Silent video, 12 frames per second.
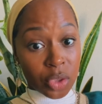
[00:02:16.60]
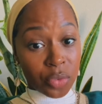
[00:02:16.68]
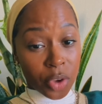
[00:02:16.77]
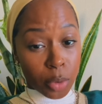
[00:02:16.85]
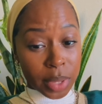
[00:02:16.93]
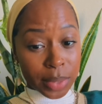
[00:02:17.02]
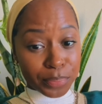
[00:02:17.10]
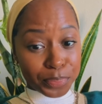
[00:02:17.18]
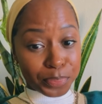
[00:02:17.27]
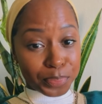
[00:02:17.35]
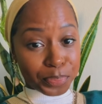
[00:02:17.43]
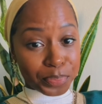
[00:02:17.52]
You feel me?
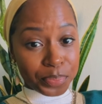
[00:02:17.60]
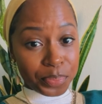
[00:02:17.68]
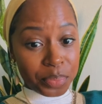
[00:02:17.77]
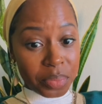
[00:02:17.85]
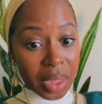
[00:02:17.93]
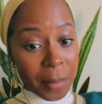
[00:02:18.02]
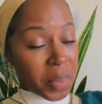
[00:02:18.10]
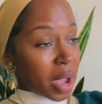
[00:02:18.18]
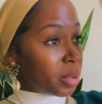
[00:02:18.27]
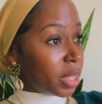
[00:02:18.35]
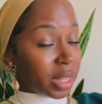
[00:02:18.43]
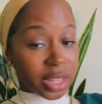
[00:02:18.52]

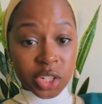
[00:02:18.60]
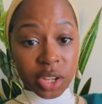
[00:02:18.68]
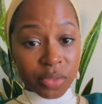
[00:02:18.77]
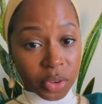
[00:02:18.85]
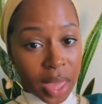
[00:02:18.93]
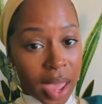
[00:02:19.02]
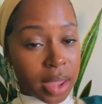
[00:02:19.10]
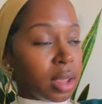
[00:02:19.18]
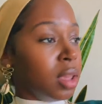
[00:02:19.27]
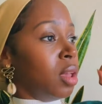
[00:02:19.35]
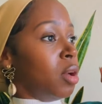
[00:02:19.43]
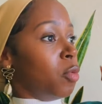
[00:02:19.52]
Public lynching for that
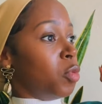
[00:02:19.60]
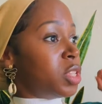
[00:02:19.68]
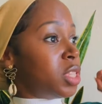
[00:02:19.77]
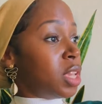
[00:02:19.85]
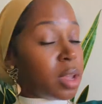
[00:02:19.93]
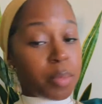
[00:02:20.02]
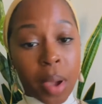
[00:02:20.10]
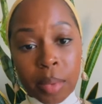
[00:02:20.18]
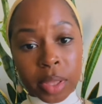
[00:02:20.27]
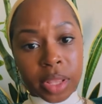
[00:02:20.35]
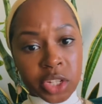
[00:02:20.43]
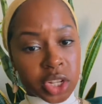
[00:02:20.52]
we seen a
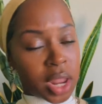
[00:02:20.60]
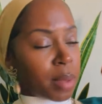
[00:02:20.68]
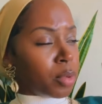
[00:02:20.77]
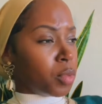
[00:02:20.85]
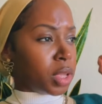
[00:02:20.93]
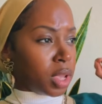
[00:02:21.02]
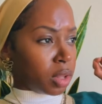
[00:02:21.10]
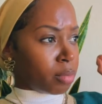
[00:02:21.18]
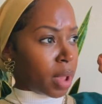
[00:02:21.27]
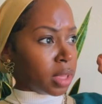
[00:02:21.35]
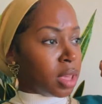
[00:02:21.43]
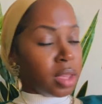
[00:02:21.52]
public lynching happen with
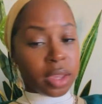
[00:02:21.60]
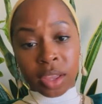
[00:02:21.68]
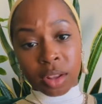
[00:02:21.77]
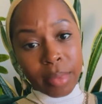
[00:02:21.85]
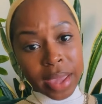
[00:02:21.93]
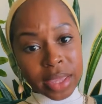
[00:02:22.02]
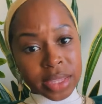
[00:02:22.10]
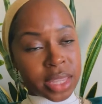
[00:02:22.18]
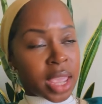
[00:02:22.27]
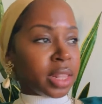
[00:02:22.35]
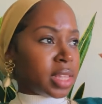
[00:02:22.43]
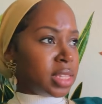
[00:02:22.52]
Killer Mike. Killer Mike is
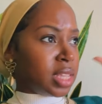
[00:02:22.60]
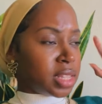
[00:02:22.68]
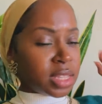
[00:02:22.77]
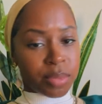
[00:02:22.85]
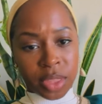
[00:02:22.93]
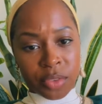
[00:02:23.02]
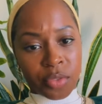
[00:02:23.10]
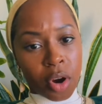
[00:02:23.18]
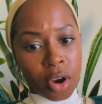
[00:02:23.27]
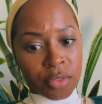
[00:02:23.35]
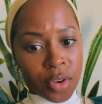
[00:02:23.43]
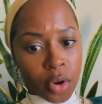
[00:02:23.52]
saying, let's get something
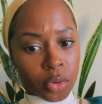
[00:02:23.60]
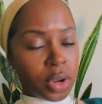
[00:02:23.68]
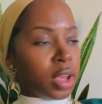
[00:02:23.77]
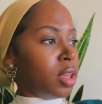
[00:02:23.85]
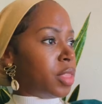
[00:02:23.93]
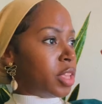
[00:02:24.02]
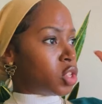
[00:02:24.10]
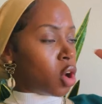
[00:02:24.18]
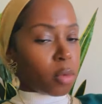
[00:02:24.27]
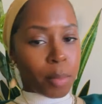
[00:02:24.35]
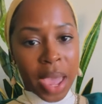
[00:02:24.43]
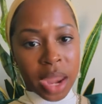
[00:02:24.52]
for our vote. They
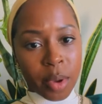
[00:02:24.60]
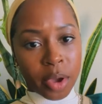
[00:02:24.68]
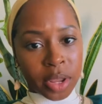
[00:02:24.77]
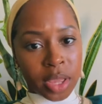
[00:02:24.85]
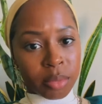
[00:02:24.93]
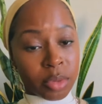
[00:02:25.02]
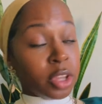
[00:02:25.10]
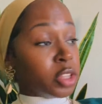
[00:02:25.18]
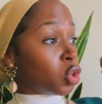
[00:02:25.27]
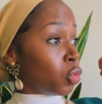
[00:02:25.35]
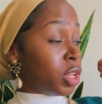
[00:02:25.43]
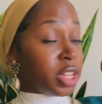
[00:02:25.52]
talk bad about him.
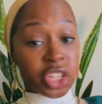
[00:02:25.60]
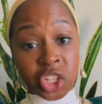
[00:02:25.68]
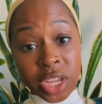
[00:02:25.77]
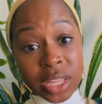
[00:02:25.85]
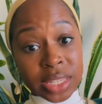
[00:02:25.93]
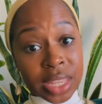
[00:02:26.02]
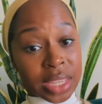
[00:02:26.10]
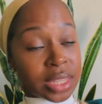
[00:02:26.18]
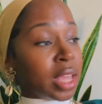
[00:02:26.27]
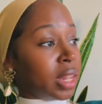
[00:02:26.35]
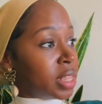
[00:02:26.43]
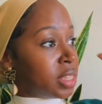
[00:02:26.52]
Tariq Nasheed
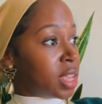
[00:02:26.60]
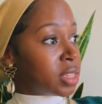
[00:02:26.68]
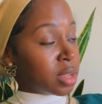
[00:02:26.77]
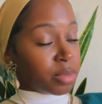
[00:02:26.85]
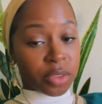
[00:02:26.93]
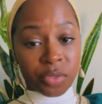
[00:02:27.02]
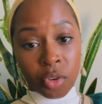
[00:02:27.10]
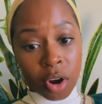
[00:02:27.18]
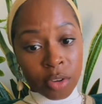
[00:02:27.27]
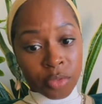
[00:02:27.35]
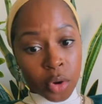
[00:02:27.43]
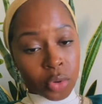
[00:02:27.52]
says, let's get something for
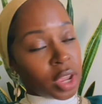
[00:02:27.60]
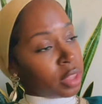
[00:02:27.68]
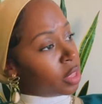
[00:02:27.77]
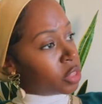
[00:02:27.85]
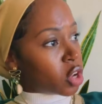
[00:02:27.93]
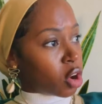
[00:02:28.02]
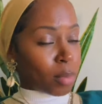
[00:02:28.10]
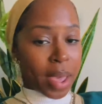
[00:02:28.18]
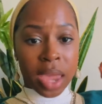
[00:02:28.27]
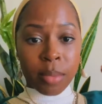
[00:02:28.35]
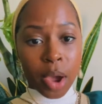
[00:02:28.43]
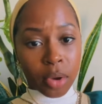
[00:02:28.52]
our vote. They talk
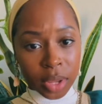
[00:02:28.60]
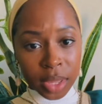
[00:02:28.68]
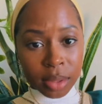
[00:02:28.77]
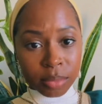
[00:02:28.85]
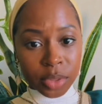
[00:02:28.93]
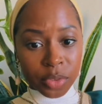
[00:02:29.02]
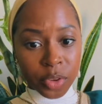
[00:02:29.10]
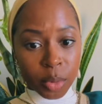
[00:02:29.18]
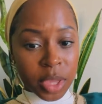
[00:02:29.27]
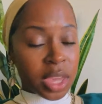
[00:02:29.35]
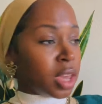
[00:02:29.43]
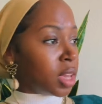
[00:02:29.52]
bad about him. You
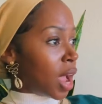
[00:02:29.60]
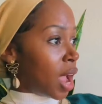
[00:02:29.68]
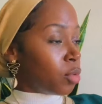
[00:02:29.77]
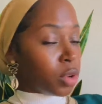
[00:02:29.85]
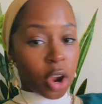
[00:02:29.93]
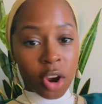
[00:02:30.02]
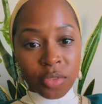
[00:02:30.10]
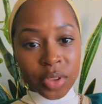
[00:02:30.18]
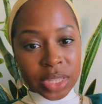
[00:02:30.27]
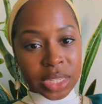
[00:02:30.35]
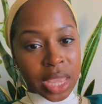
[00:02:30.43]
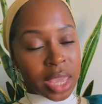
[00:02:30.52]
feel me? Kyrie
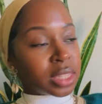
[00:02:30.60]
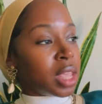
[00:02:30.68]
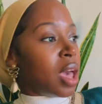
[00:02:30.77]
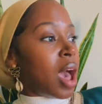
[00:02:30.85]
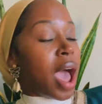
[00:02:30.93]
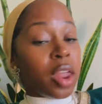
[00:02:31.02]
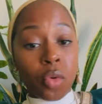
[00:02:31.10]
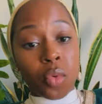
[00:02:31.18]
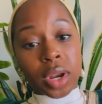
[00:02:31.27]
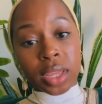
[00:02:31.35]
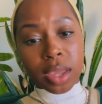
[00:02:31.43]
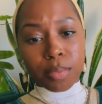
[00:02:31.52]
Irving says, I
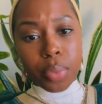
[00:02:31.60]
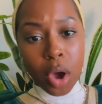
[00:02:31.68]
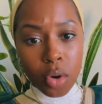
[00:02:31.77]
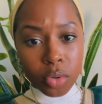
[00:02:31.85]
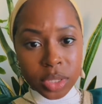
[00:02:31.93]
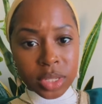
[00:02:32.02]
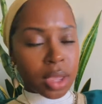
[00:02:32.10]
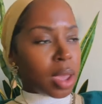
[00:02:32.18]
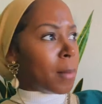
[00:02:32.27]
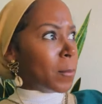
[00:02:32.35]
don't want to get poked.